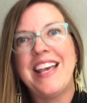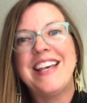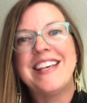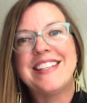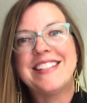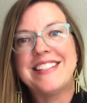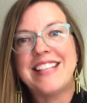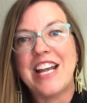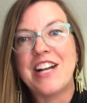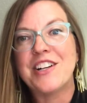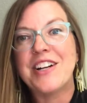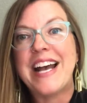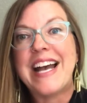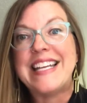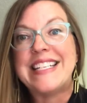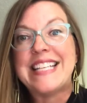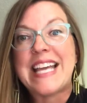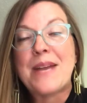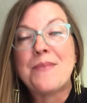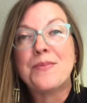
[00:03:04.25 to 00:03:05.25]
Sarah
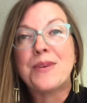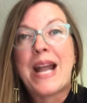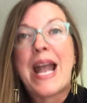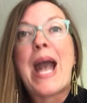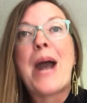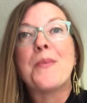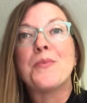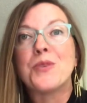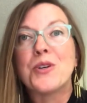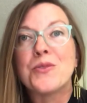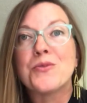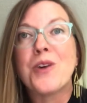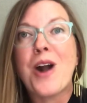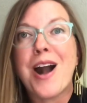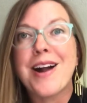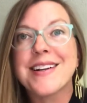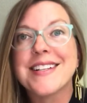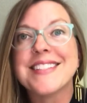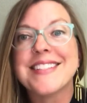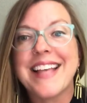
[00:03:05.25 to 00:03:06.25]
and Abraham were
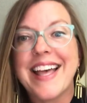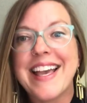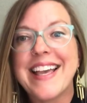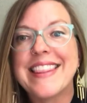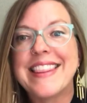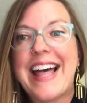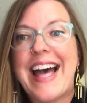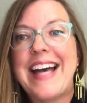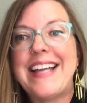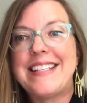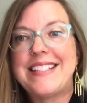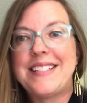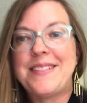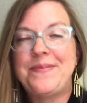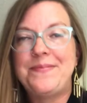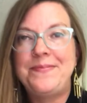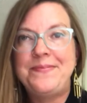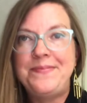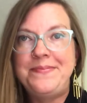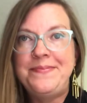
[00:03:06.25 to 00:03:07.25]
rocks like that.
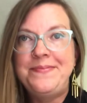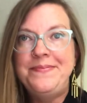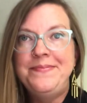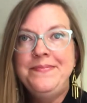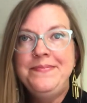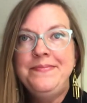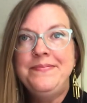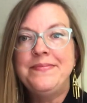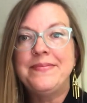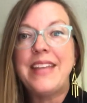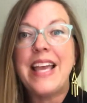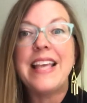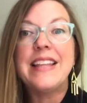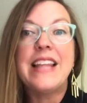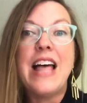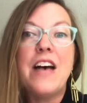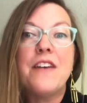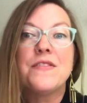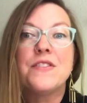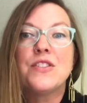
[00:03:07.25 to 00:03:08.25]
They
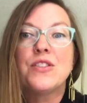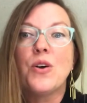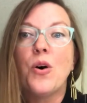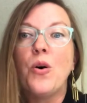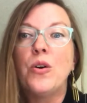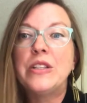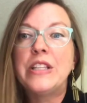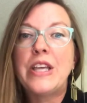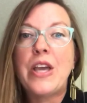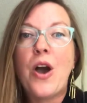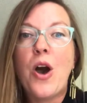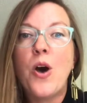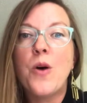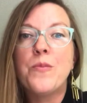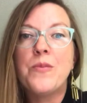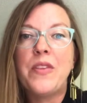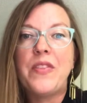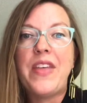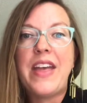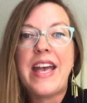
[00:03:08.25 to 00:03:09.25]
left the only home
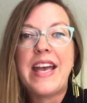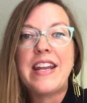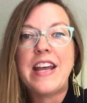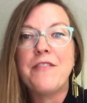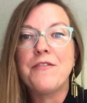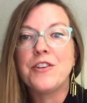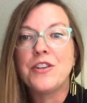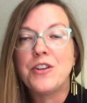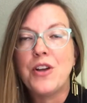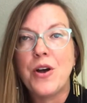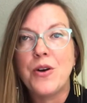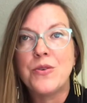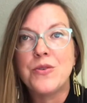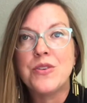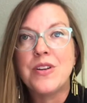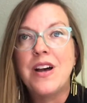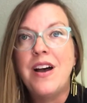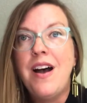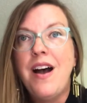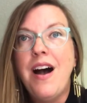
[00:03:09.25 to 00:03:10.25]
that they had ever
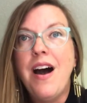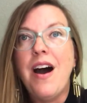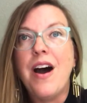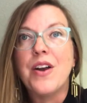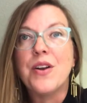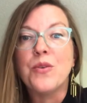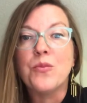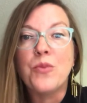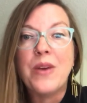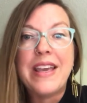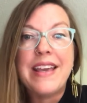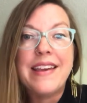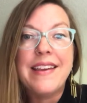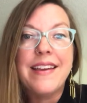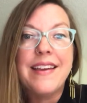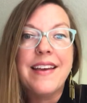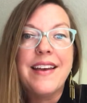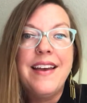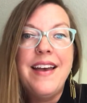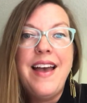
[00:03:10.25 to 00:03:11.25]
known on a
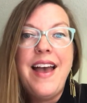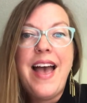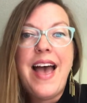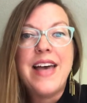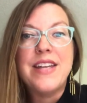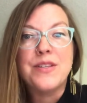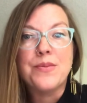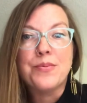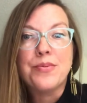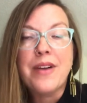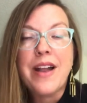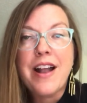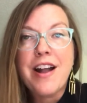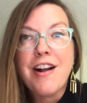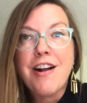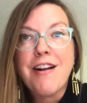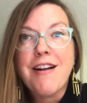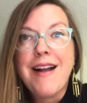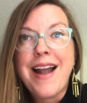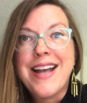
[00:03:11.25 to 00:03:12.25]
wing and a
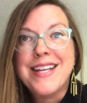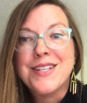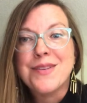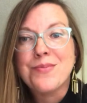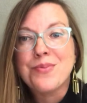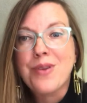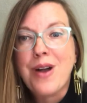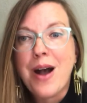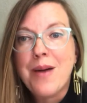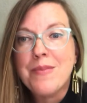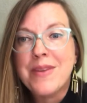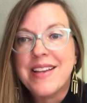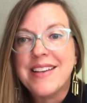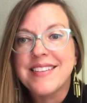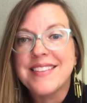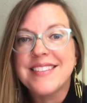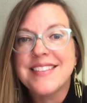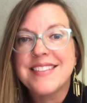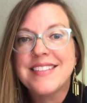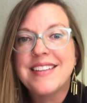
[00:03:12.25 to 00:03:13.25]
prayer and a
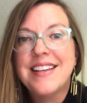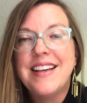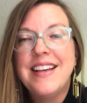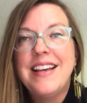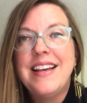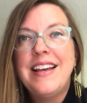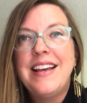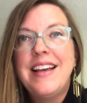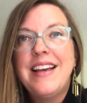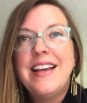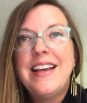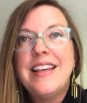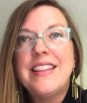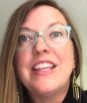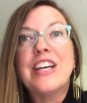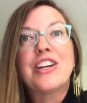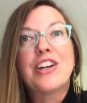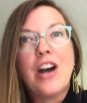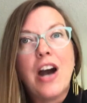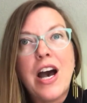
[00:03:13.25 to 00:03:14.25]
promise
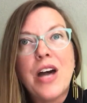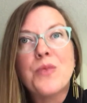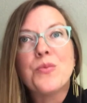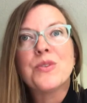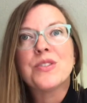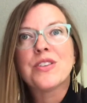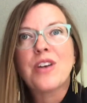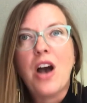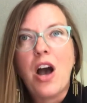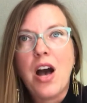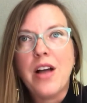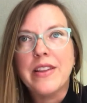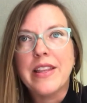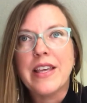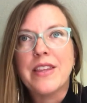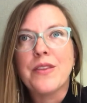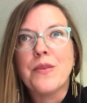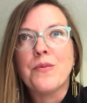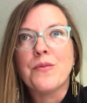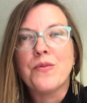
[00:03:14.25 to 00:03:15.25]
that God was calling
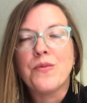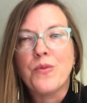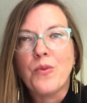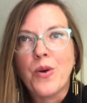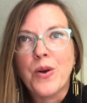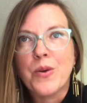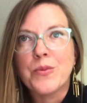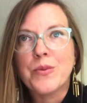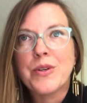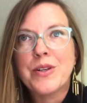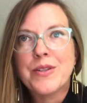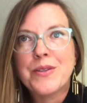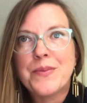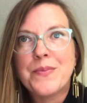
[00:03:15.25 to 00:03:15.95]
them forward.